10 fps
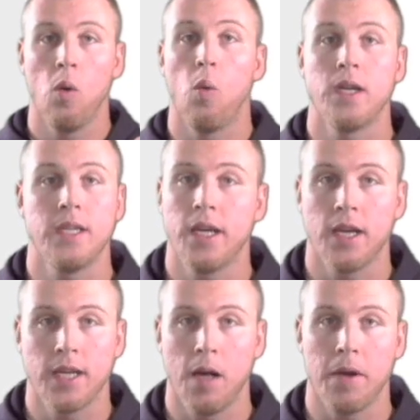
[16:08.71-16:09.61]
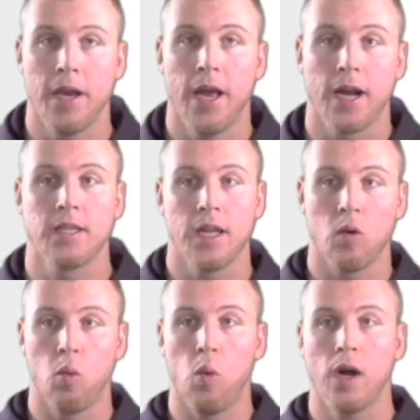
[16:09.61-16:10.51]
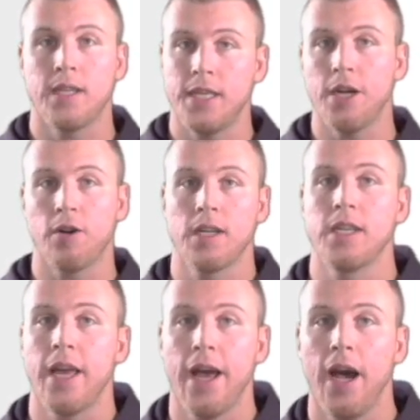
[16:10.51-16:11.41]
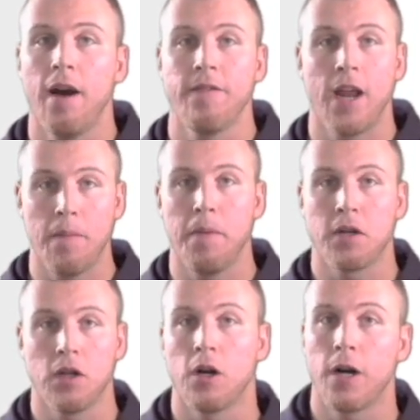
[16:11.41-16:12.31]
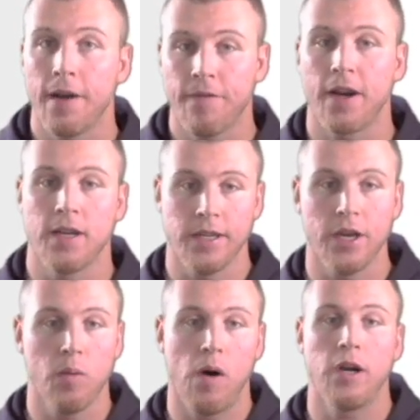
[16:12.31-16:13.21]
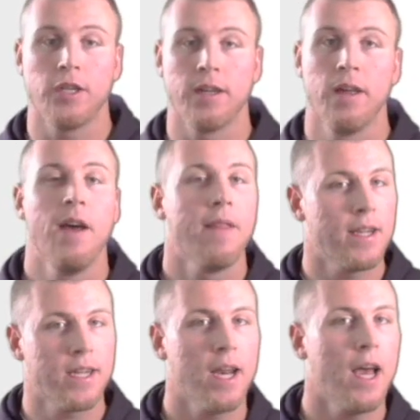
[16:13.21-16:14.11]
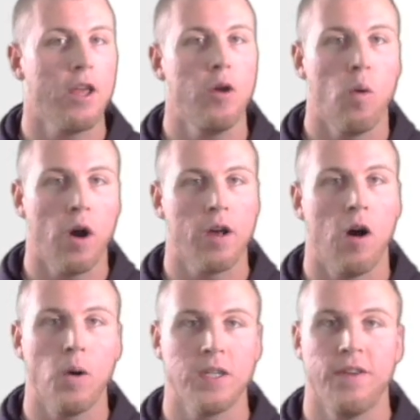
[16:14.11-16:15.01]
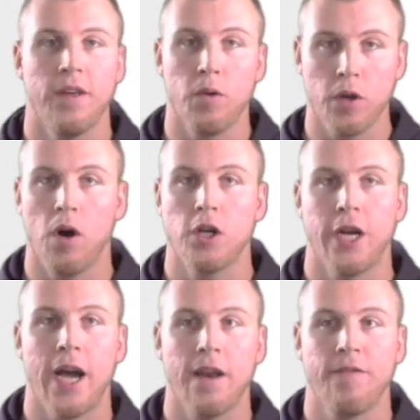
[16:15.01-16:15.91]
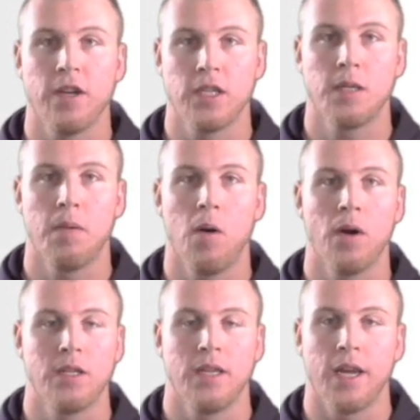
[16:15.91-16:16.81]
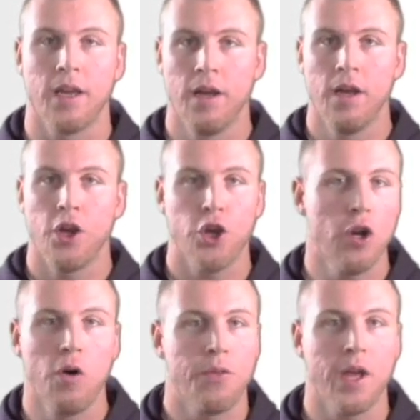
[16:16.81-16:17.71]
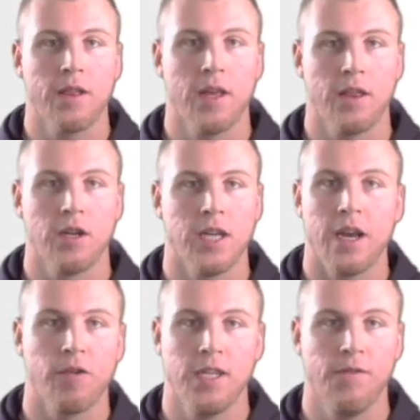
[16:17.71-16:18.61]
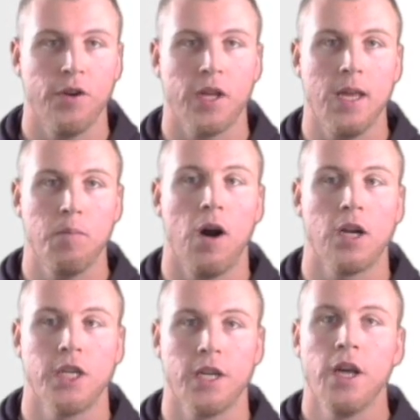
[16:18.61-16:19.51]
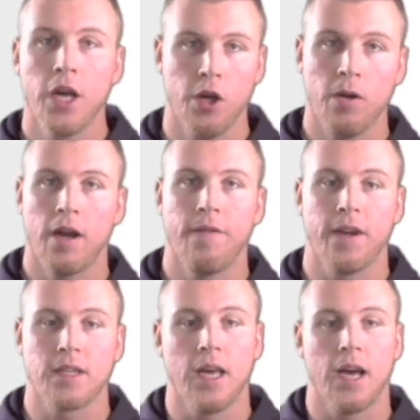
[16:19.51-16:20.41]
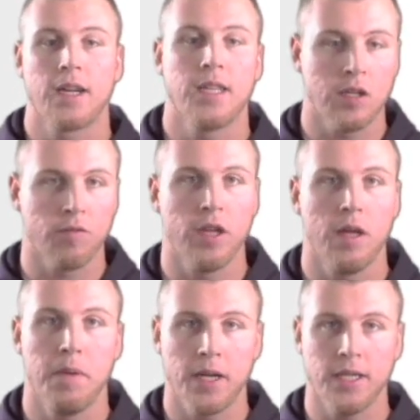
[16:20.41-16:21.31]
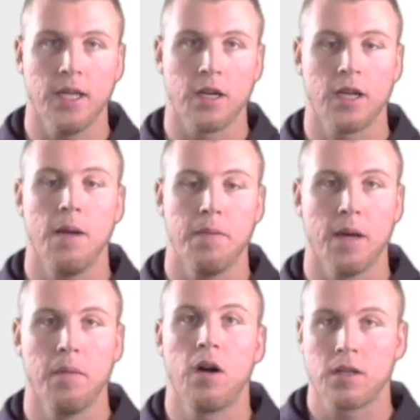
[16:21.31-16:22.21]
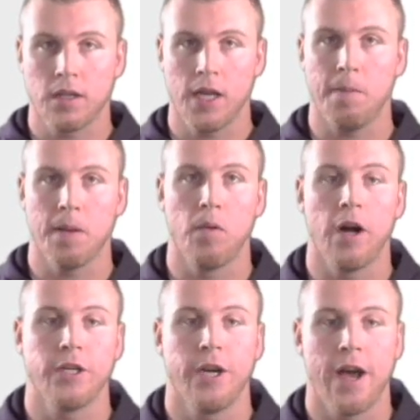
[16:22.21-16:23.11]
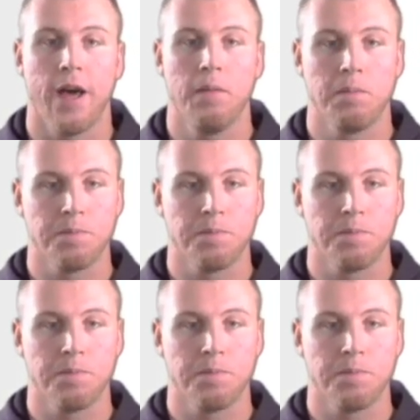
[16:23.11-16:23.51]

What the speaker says: What is he going to tell me next? Like, what secret does he have that I'm about to learn if I continue watching? That's kind of how you want to always feel when you watch an ad. If there's a spot where it's like, you don't think that there's any reason for you to keep watching, you got to fix that, because that's a really big deal in keeping them hooked, keeping them watching an ad.